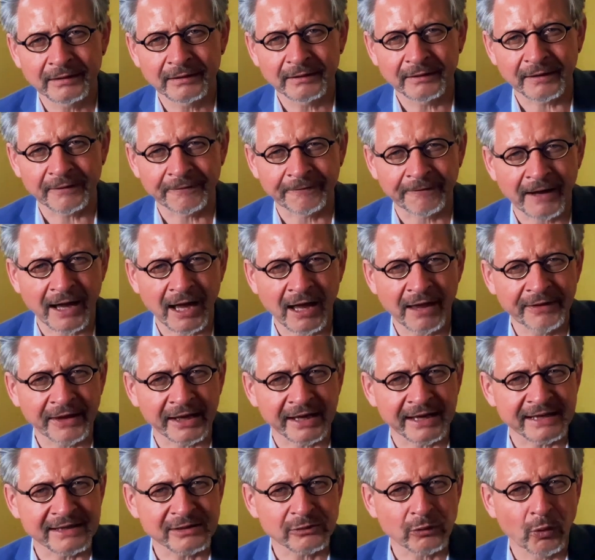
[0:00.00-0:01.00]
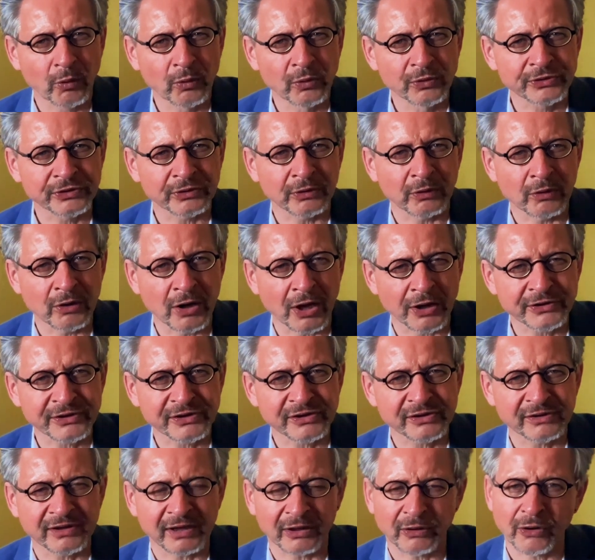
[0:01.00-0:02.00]
The father has also
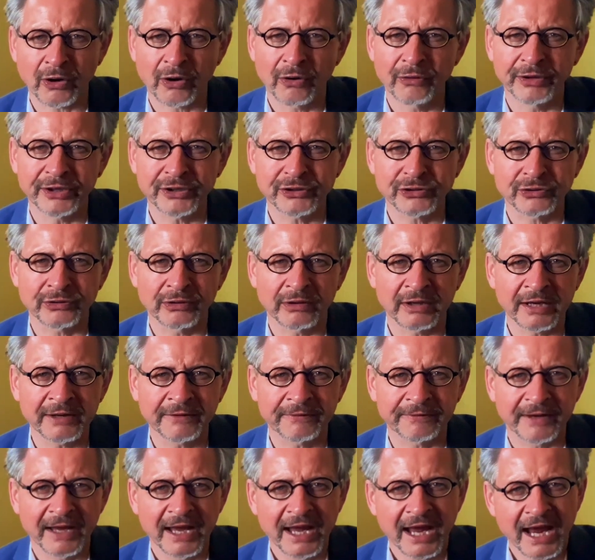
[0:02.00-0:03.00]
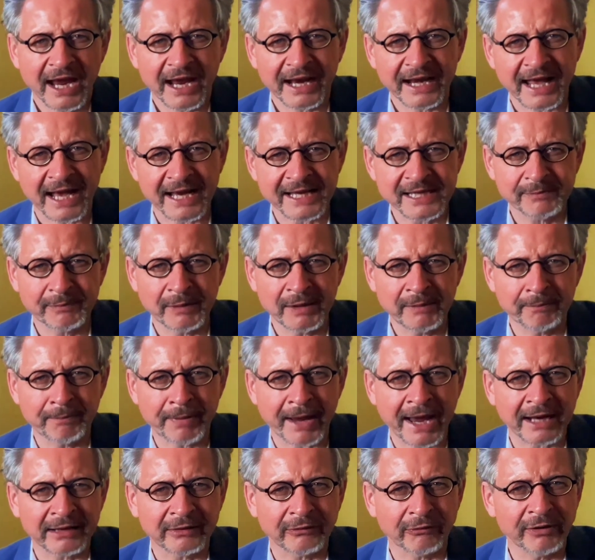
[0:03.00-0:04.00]
lost the courage to live and has been
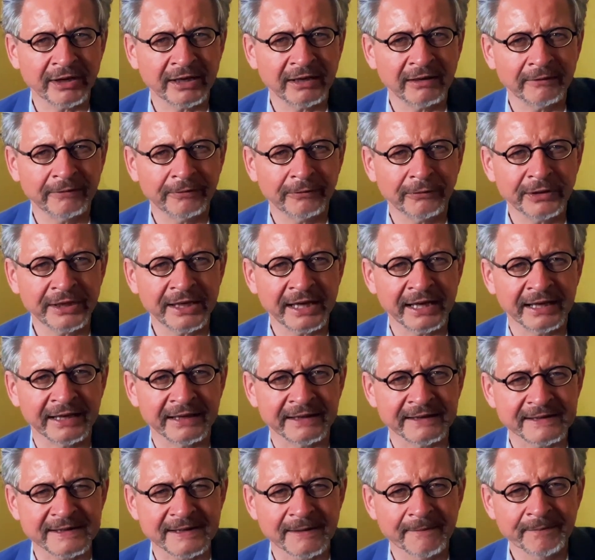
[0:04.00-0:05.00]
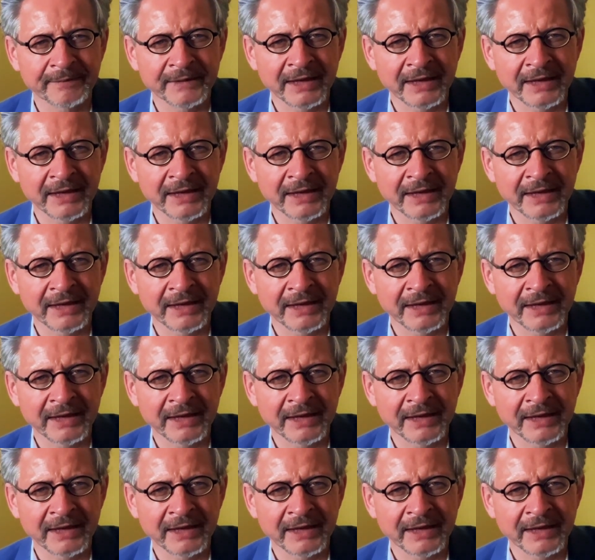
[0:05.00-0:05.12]
bedridden for years.